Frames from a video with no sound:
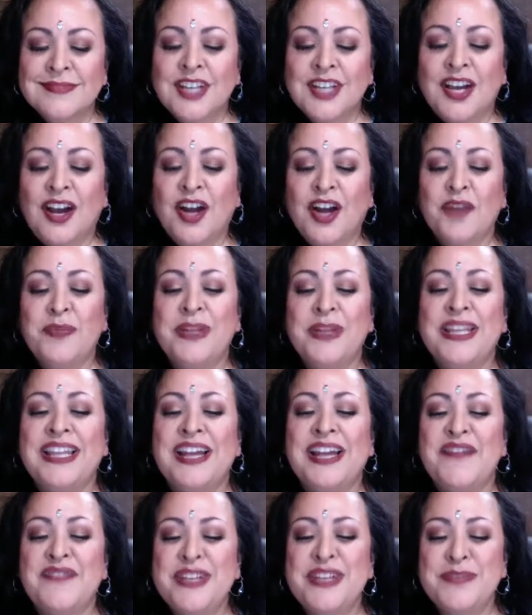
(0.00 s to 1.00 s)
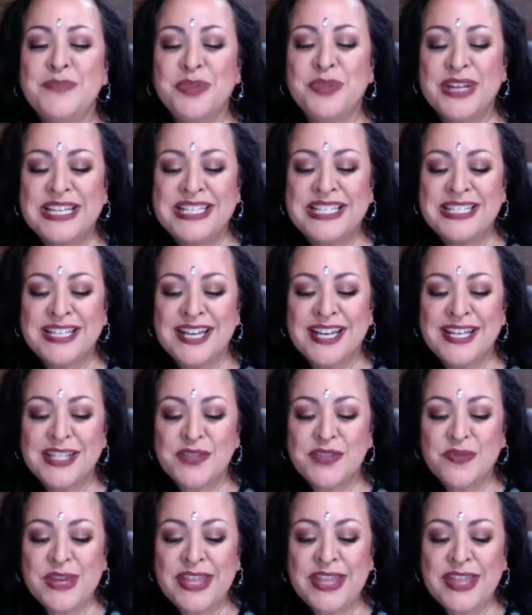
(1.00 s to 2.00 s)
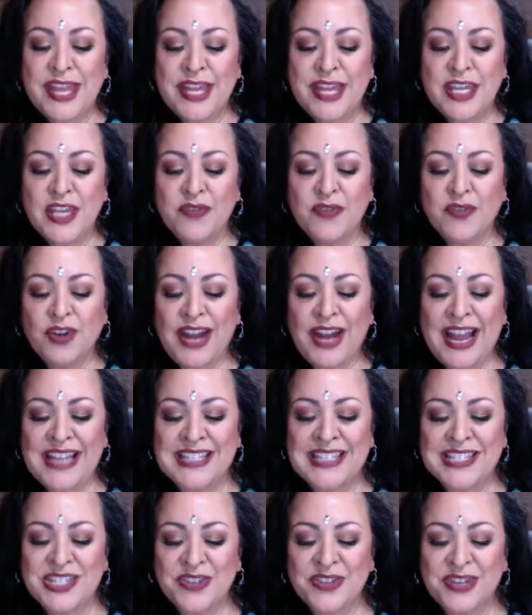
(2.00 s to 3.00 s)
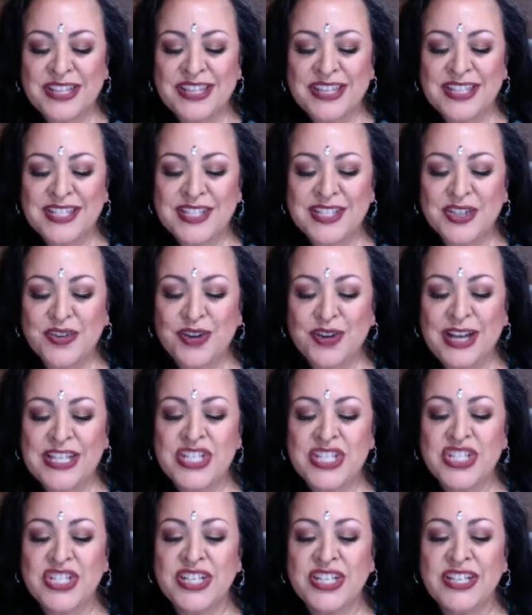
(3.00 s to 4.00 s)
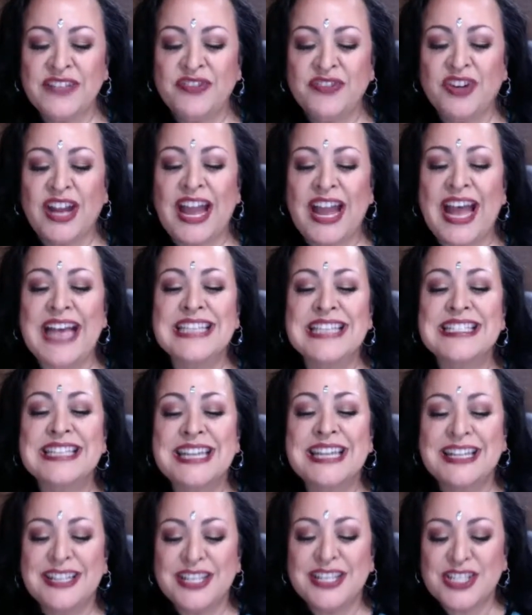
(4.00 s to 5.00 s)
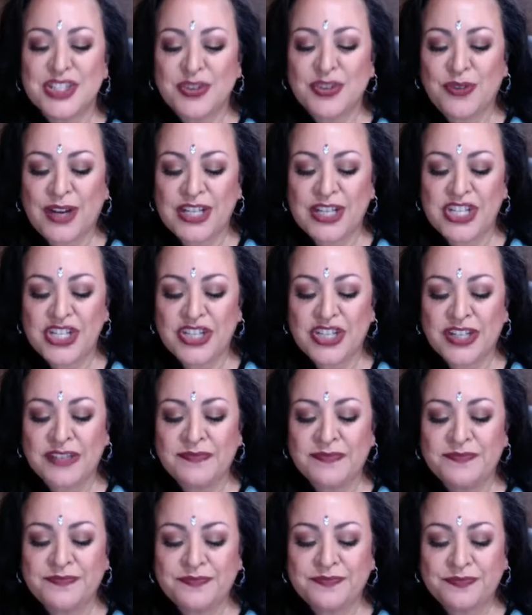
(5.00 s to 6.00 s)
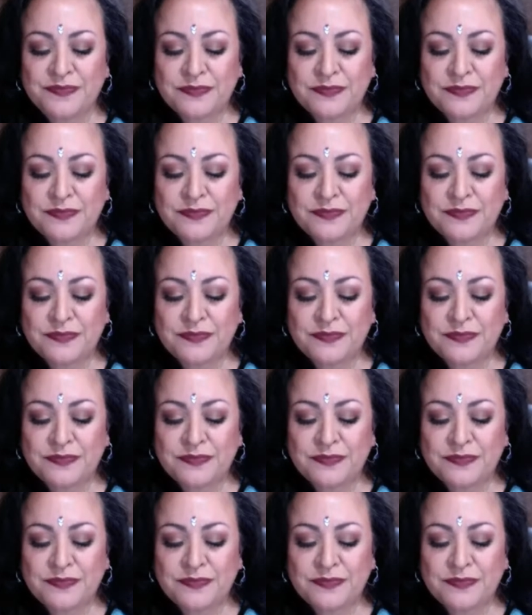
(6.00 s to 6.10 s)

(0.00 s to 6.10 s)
Our beloved priestess, we thank you for answering this question, for asking this question.